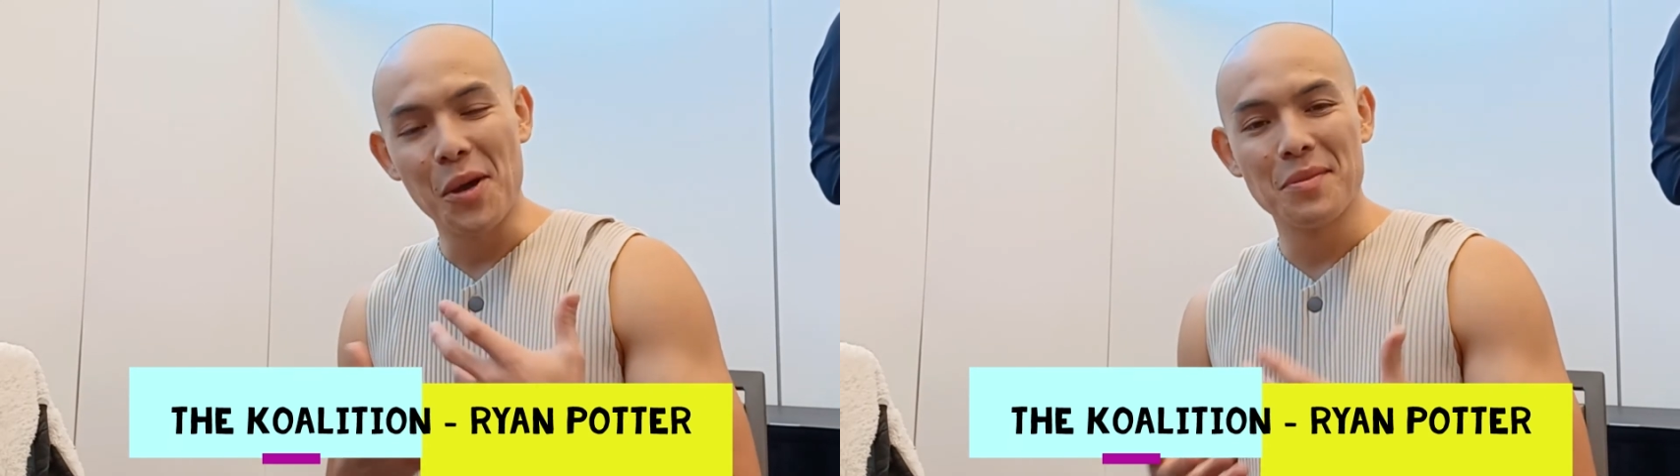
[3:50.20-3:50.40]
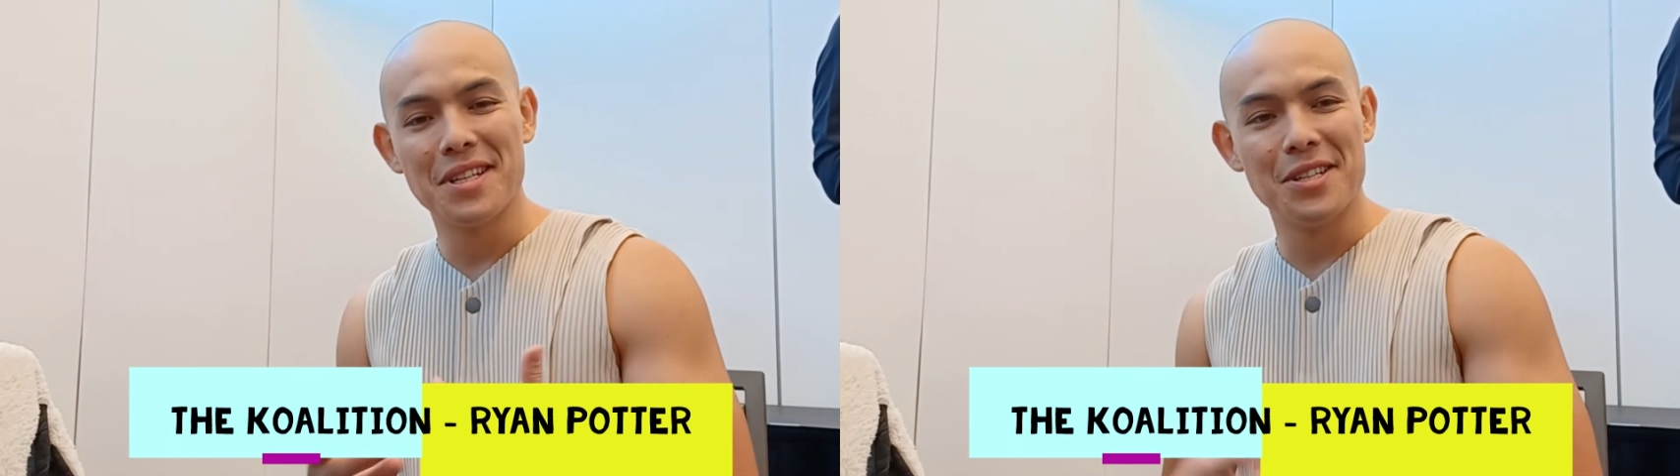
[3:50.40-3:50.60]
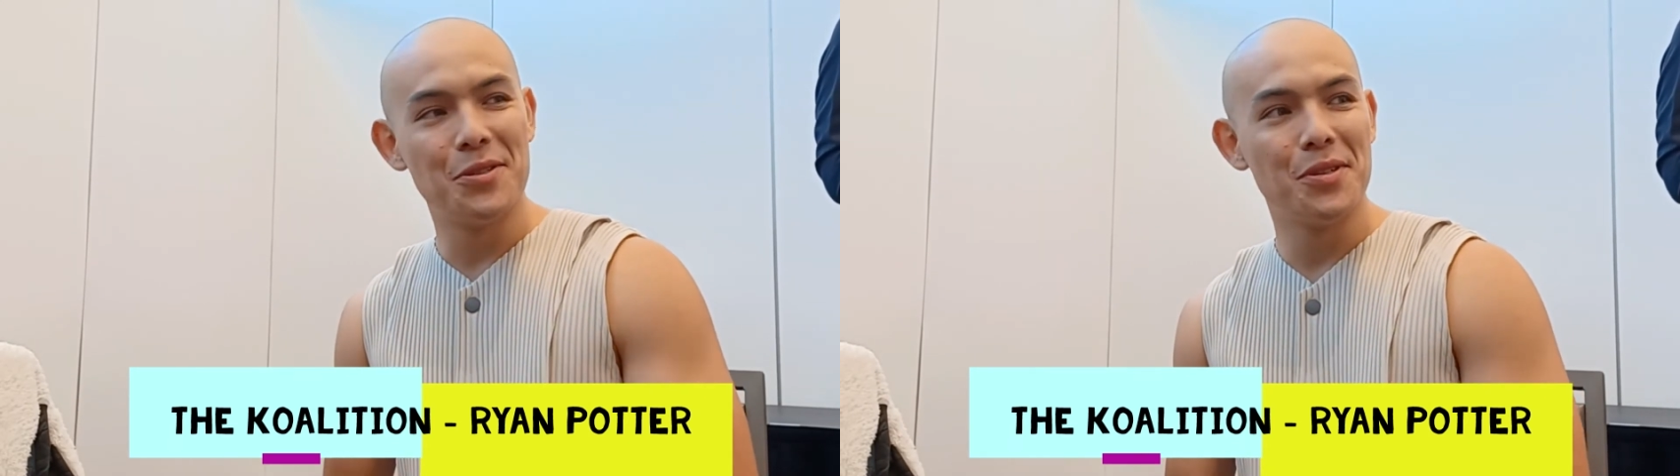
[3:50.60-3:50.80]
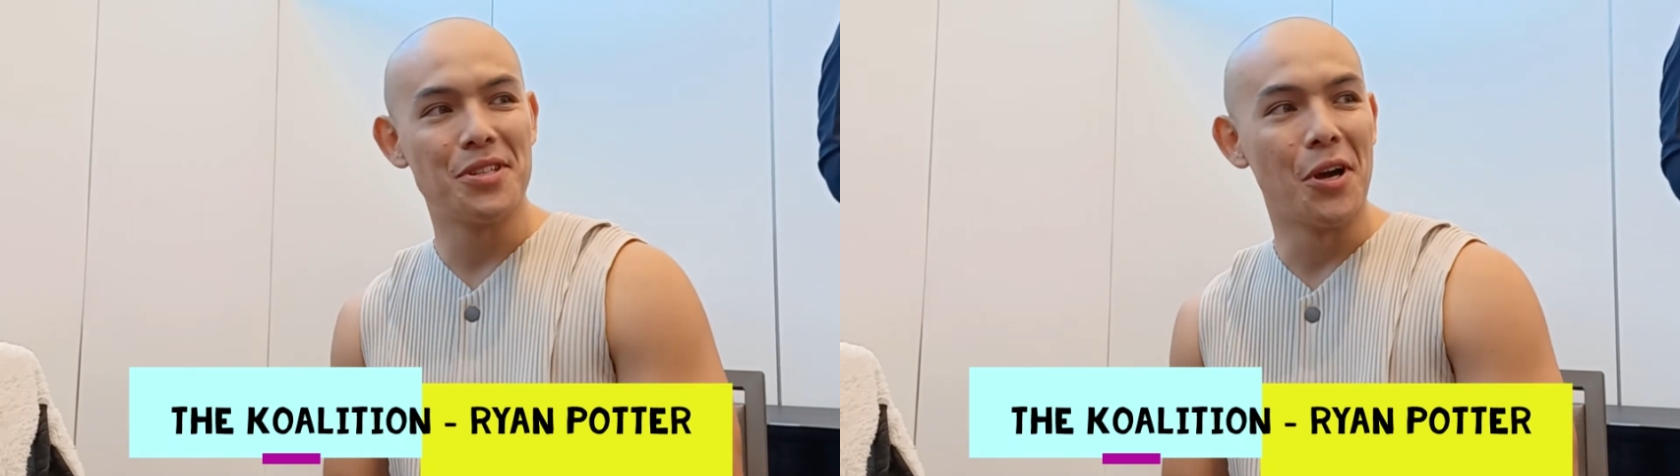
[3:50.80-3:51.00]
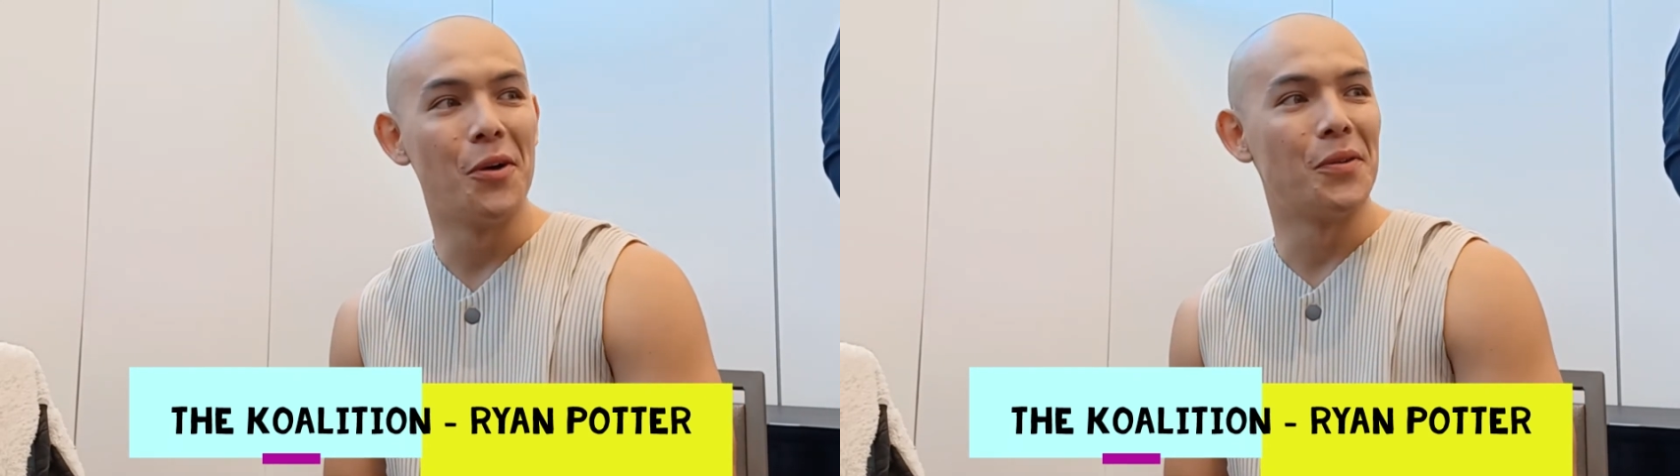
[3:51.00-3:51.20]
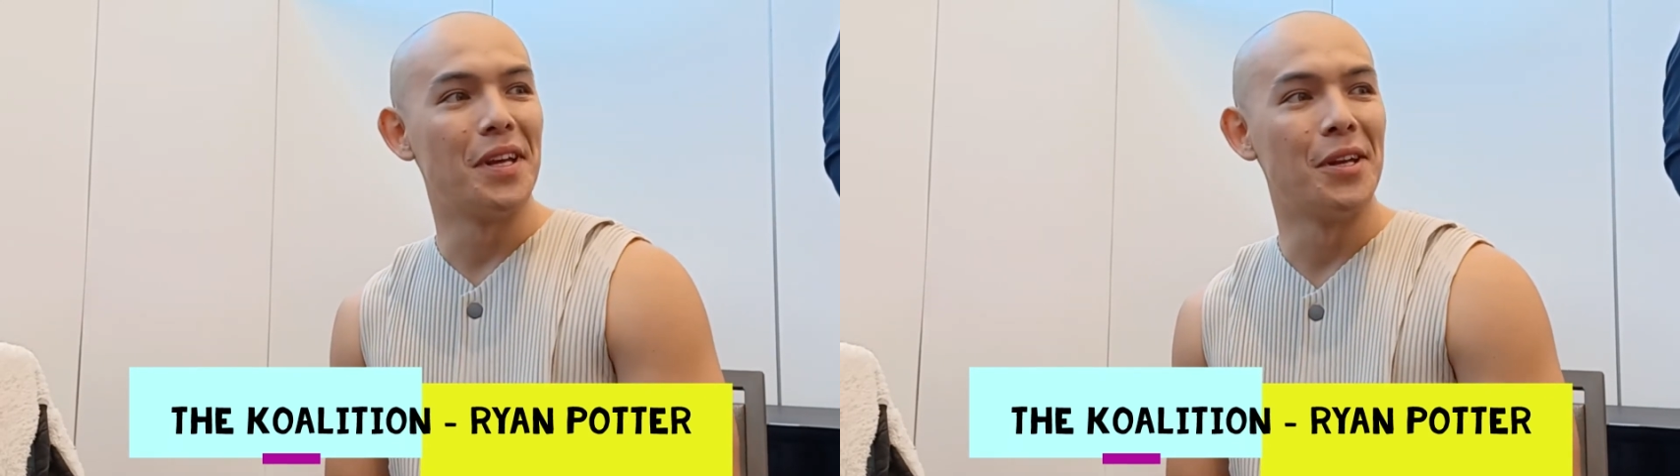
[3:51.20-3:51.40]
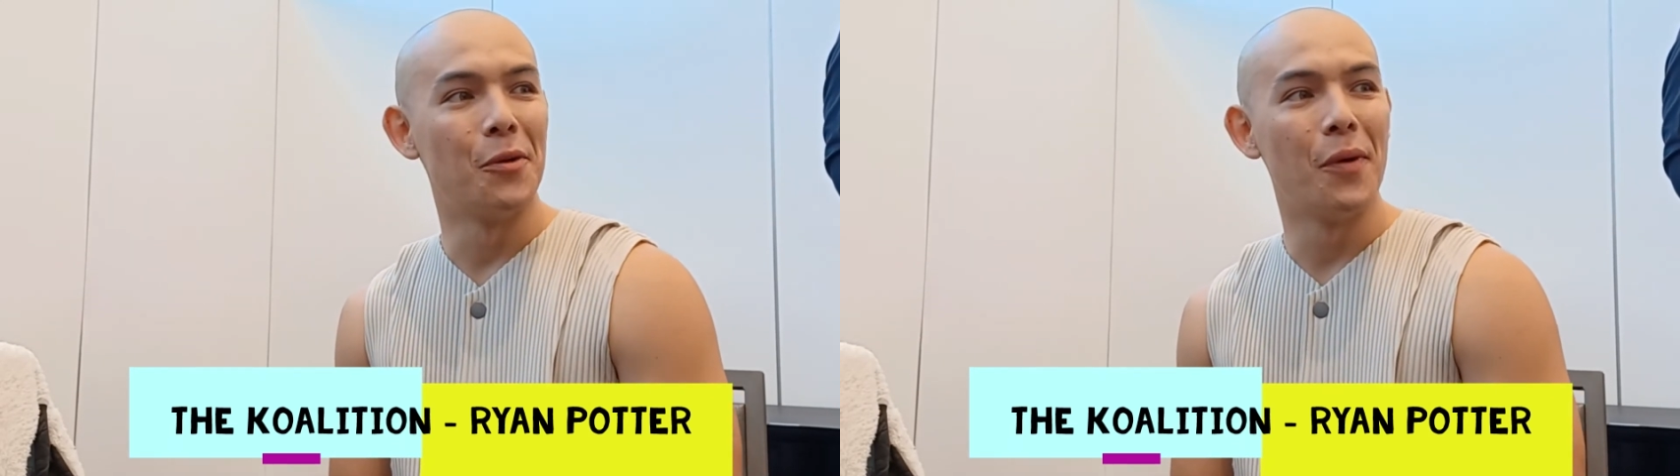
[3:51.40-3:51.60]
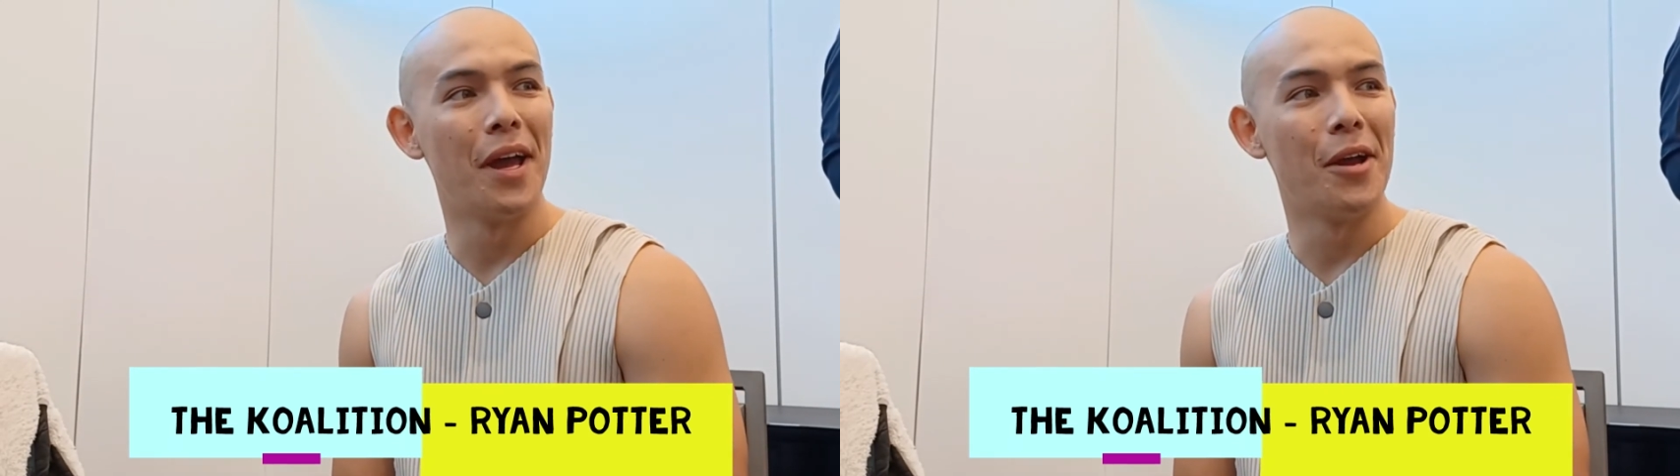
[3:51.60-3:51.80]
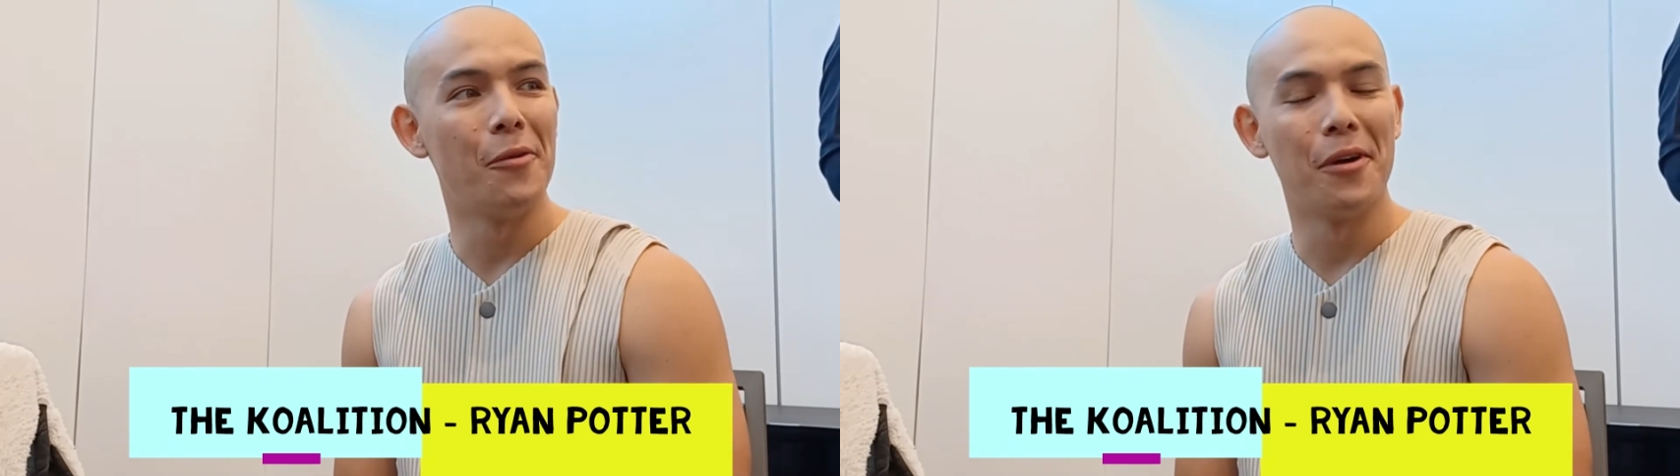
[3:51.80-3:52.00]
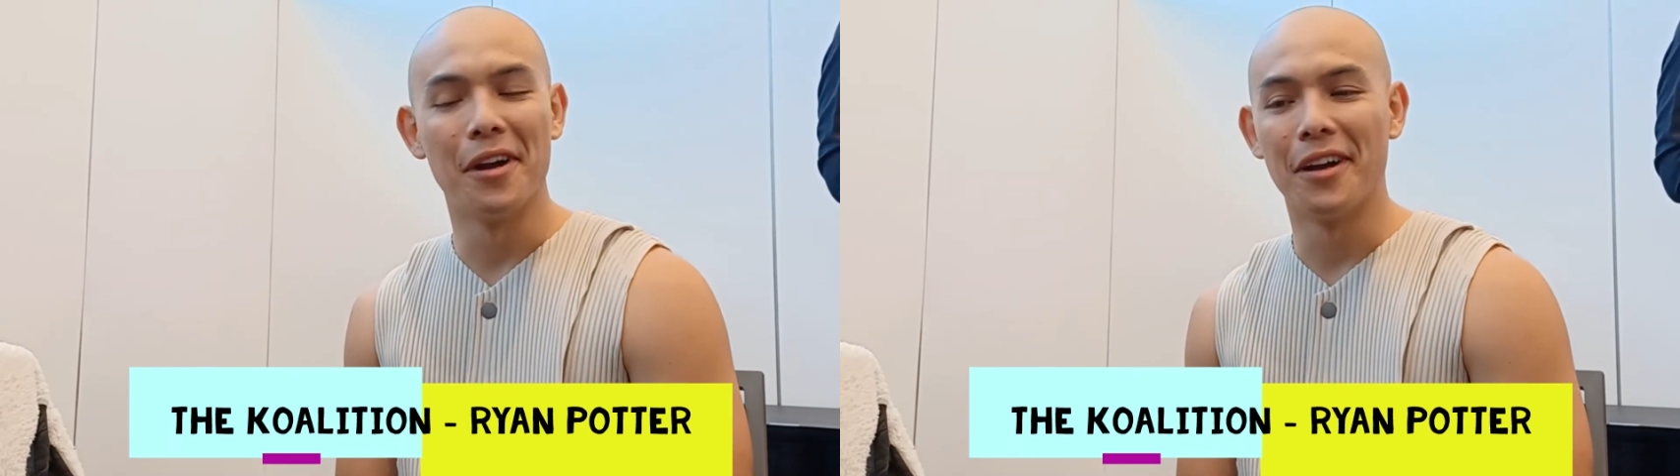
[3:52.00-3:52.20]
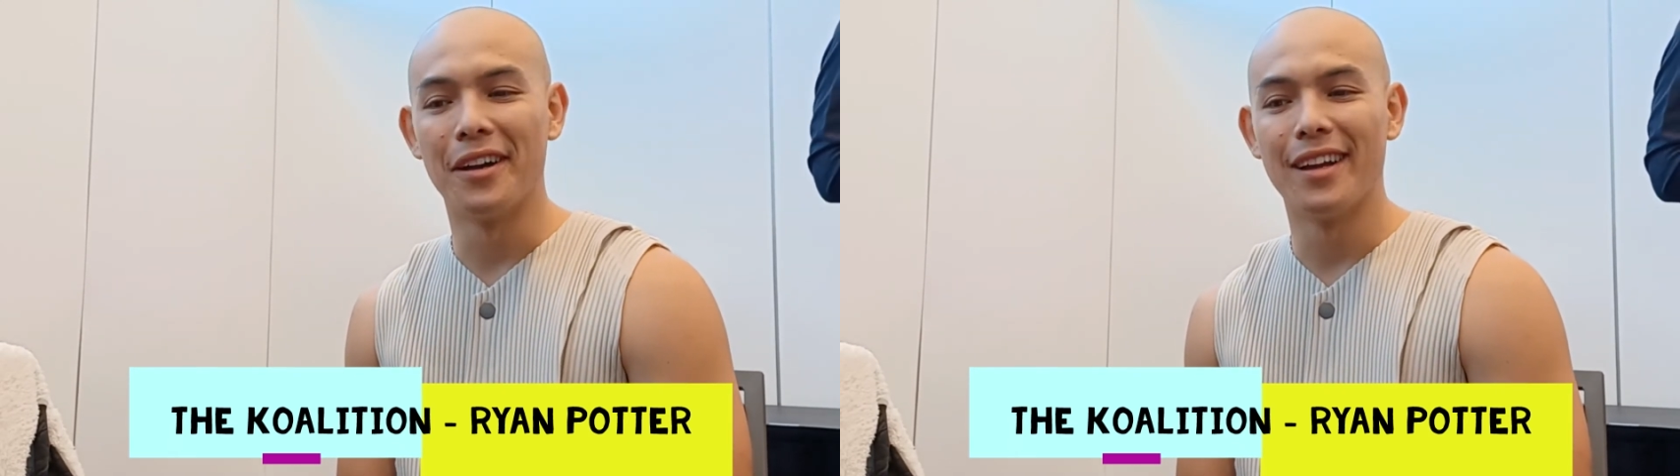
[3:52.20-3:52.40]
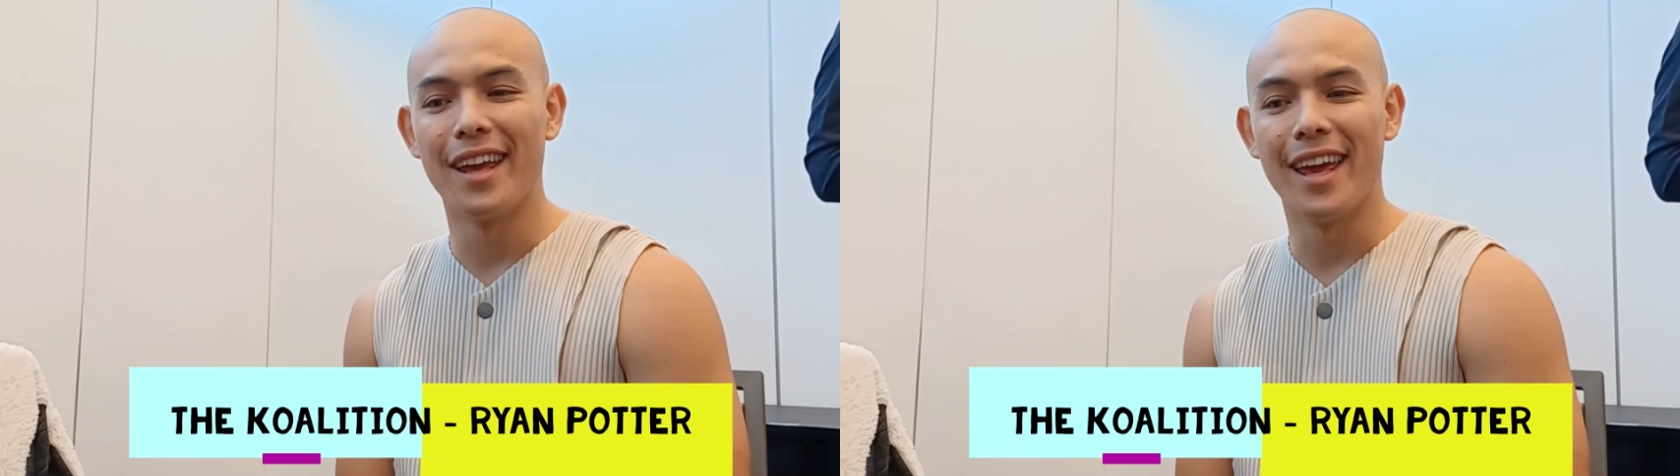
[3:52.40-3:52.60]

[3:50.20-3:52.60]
comes into his own in a way where